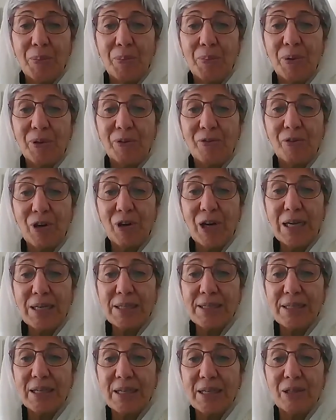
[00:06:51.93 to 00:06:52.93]
But for
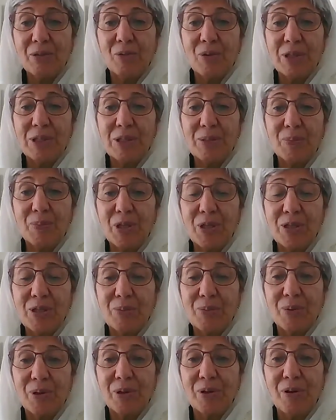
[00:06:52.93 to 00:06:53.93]
us, it was a
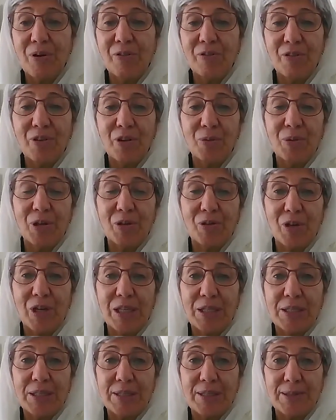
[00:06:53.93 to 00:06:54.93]
principle of human
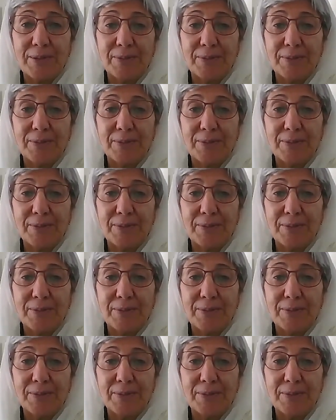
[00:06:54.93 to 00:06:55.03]
rights.